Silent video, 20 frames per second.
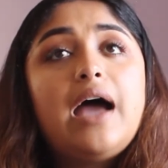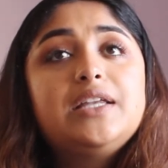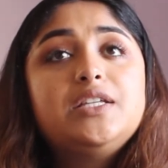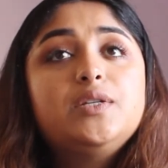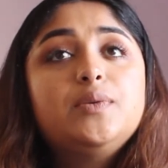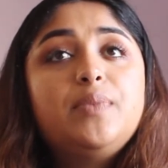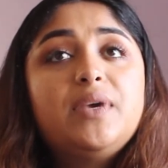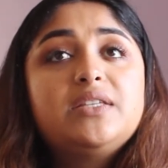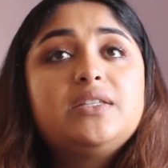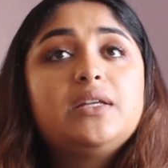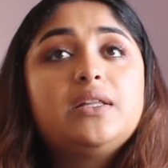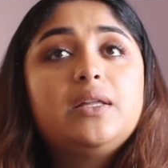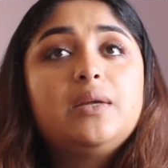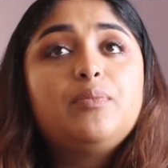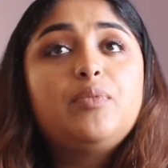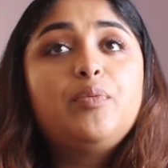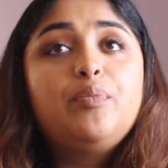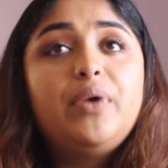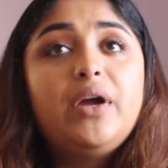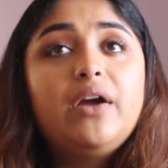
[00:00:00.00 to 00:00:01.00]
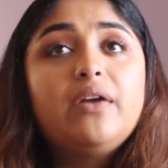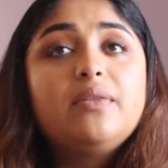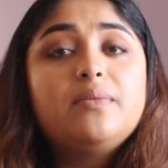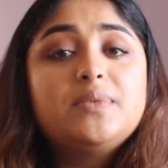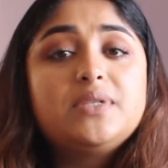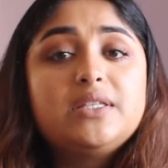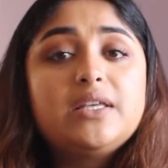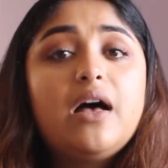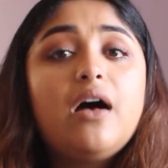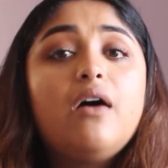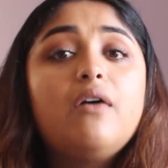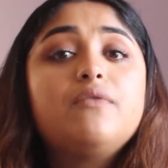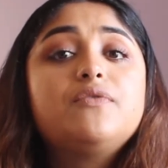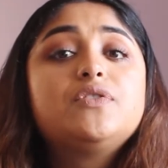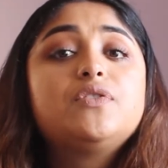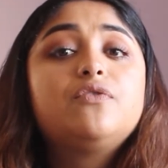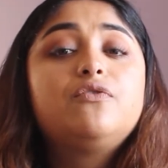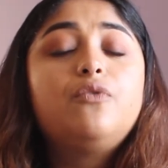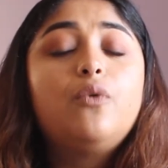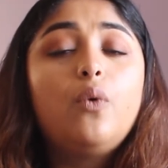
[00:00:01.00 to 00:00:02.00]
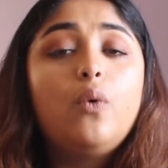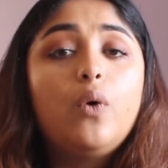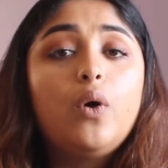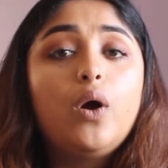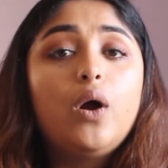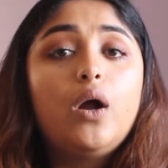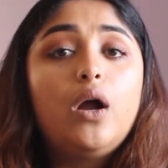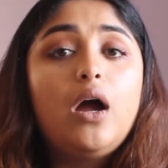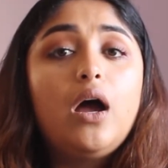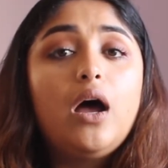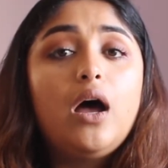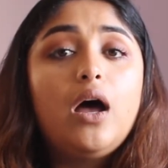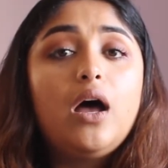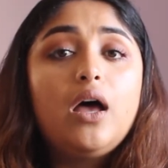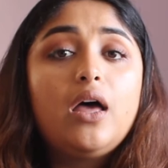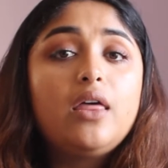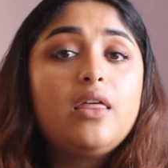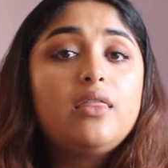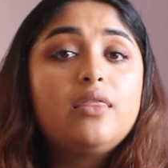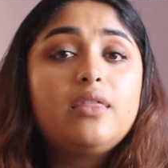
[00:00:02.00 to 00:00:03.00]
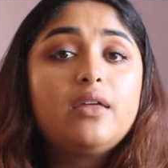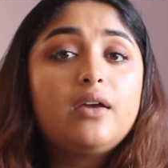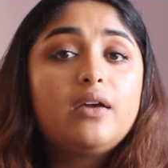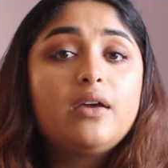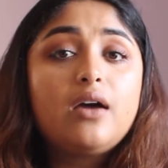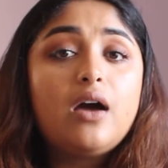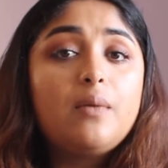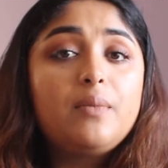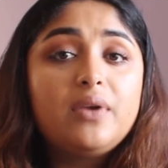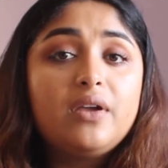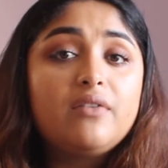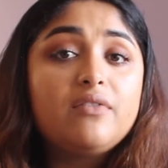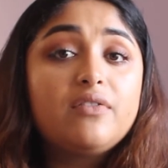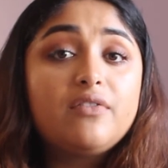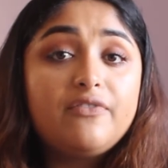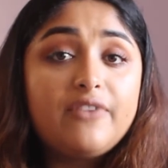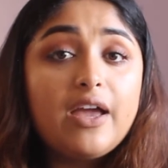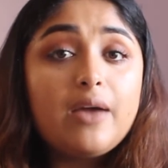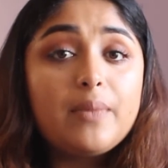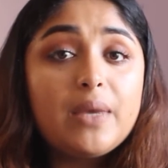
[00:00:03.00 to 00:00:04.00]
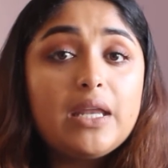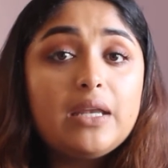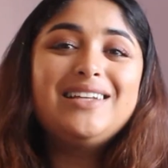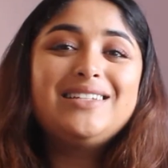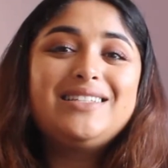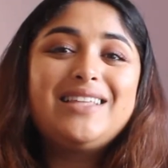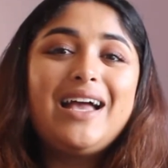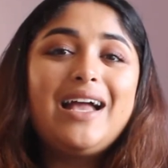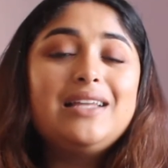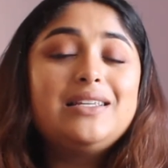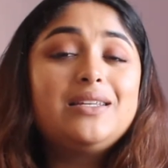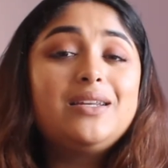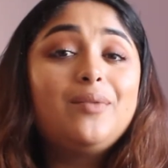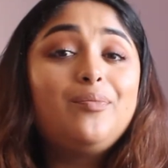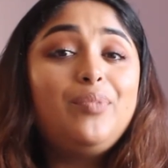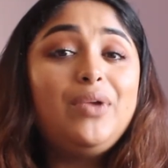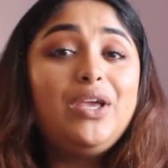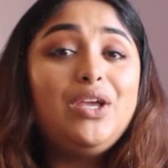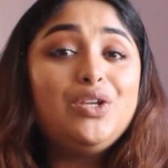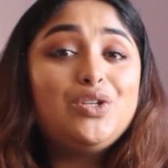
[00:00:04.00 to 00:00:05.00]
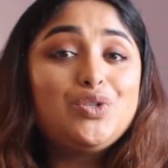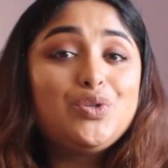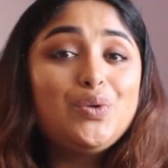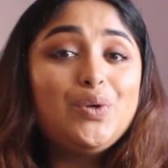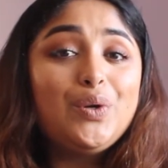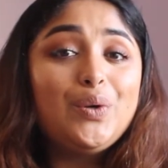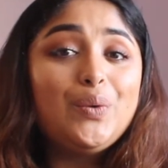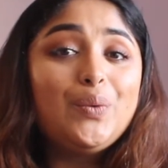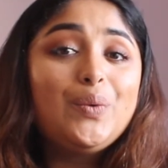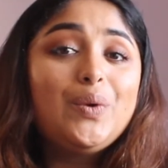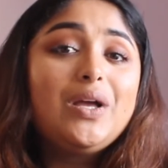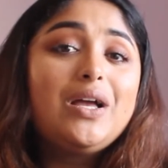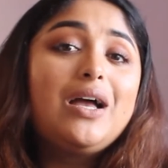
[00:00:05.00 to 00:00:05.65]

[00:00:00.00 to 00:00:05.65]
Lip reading: to basically prepare themselves for the coming of the famine. And that ended up being true.